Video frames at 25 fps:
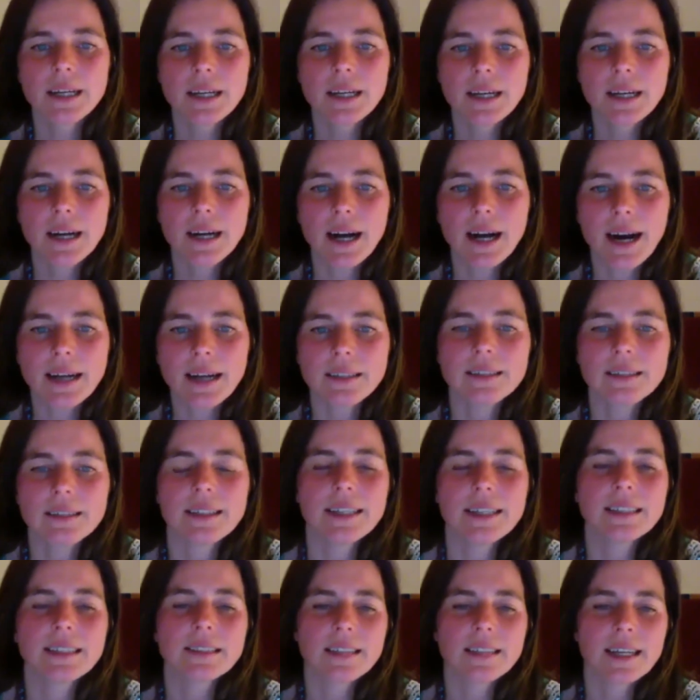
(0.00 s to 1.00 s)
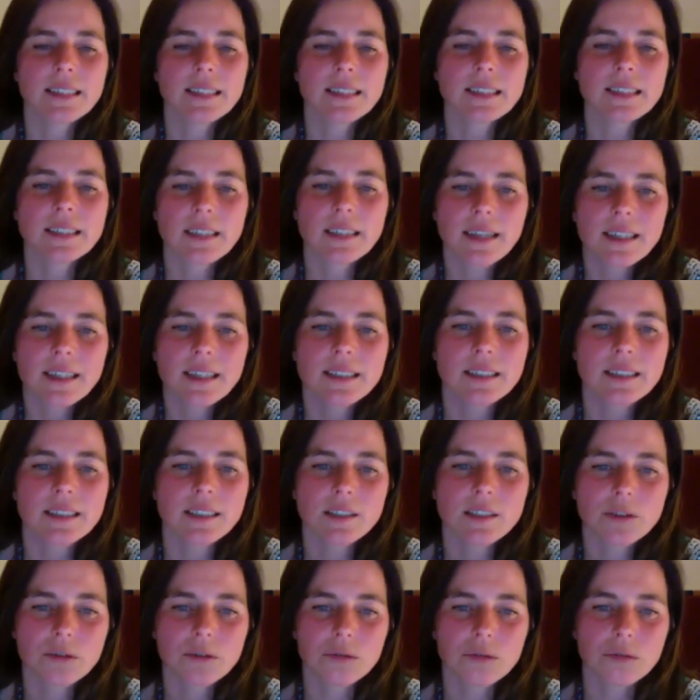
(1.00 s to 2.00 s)
and then that's starting
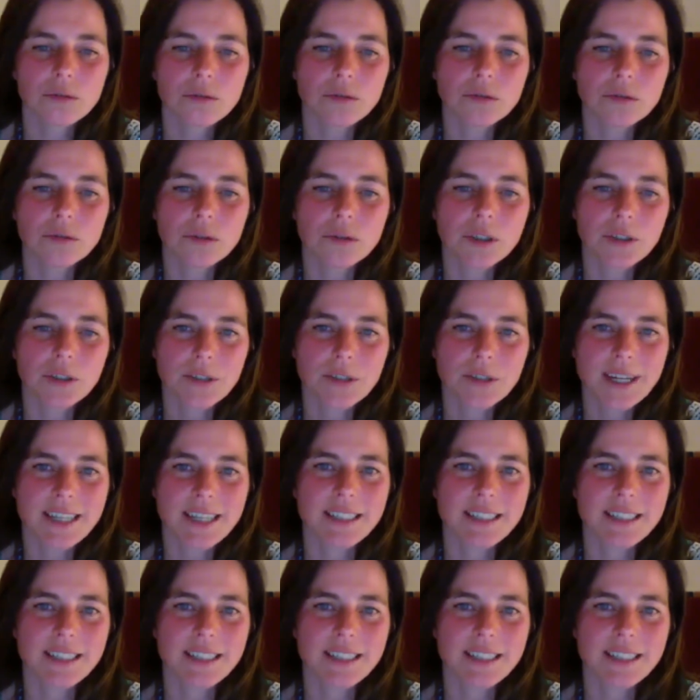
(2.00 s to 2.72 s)
to create,